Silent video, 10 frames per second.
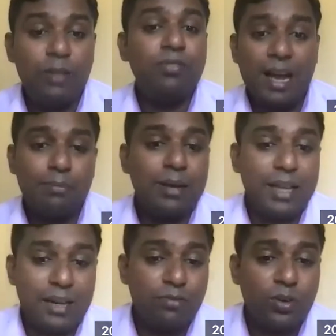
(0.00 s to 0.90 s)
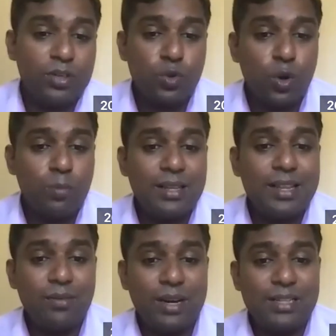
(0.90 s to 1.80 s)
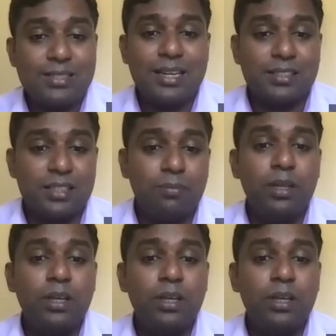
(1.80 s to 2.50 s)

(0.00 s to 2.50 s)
If the umbilical flow is normal, then what is the next step?